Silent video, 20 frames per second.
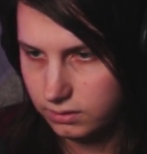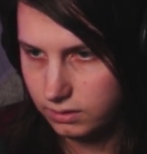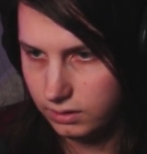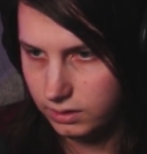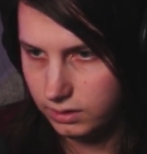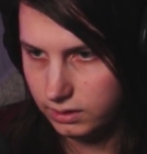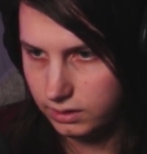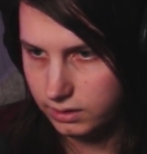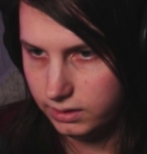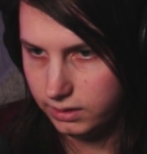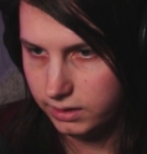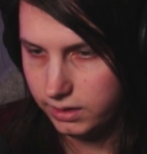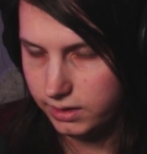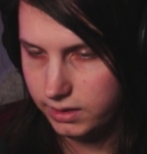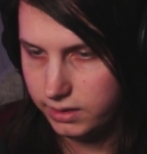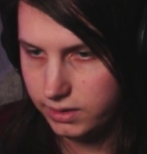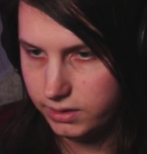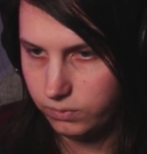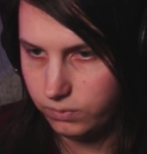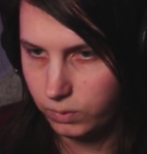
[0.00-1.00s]

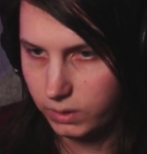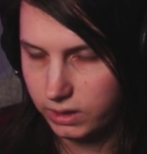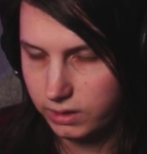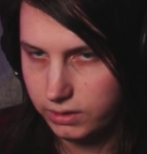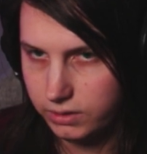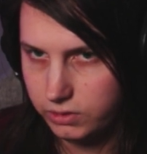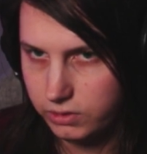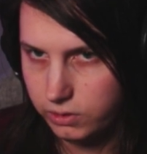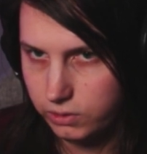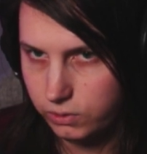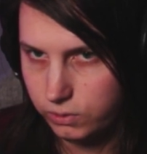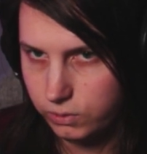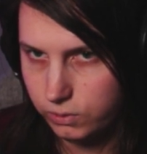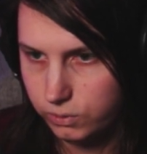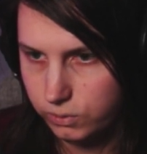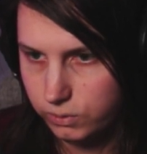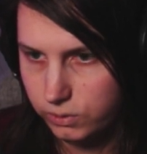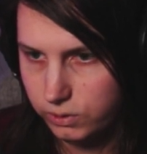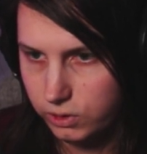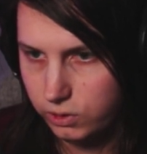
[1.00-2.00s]
We're gonna
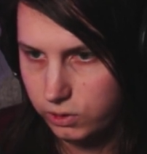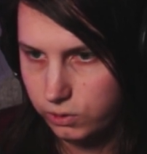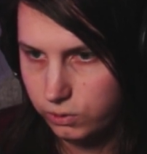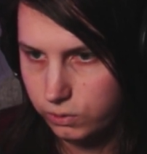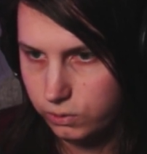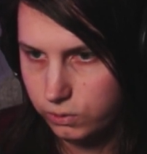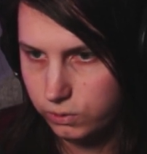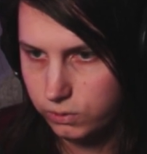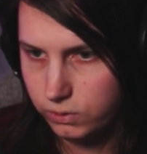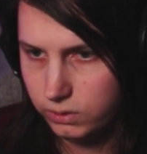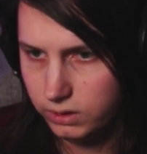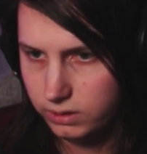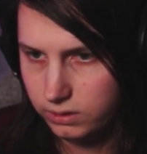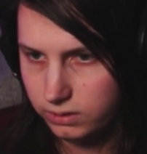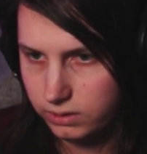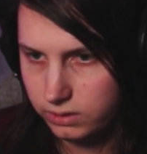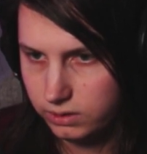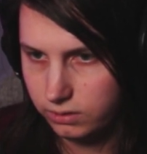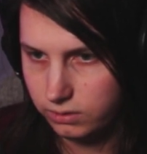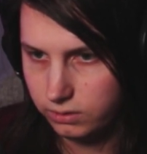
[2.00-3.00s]
do 2
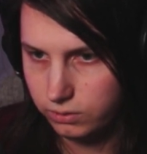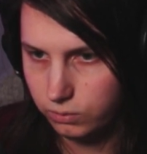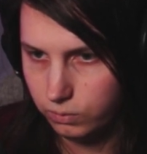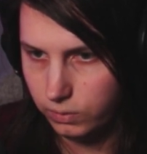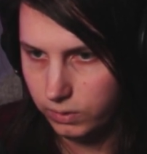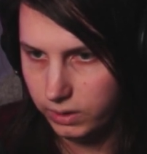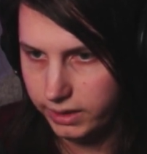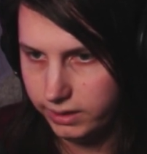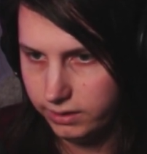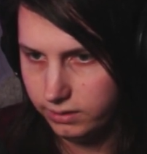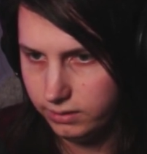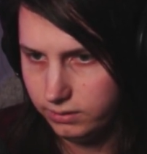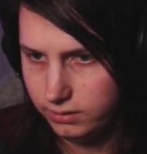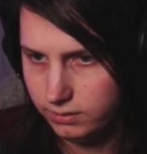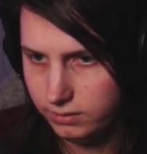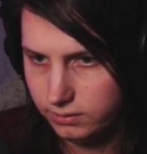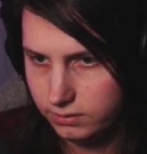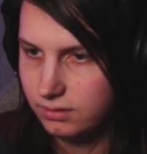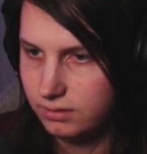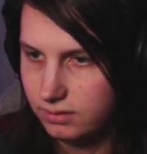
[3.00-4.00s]
to the 1.
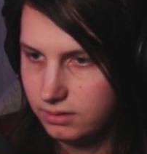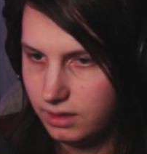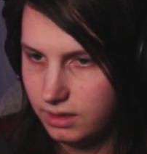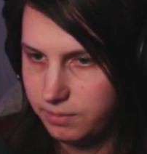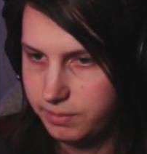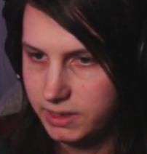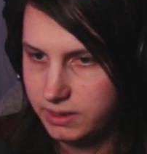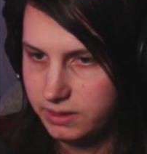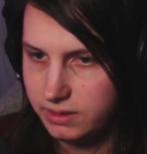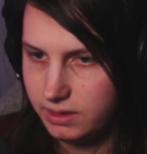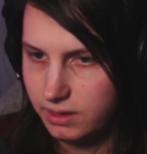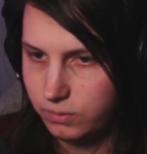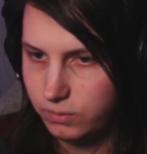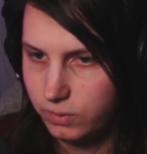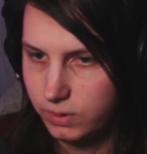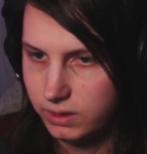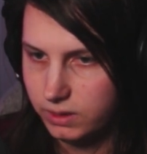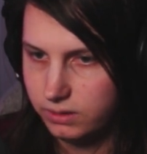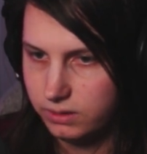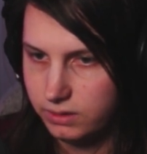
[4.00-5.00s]
Did I mean to say
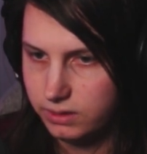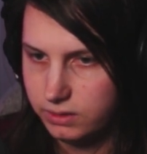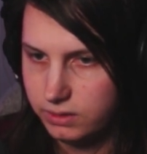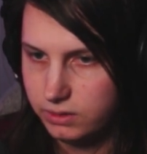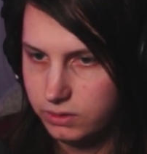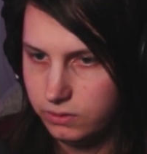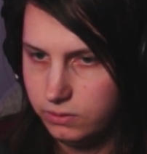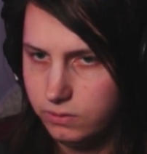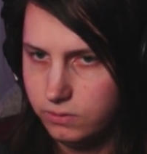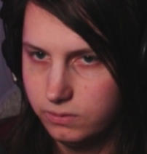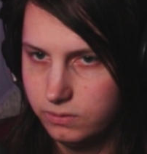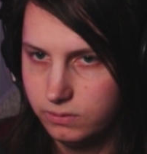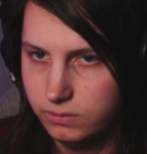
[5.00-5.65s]
1 to the 2?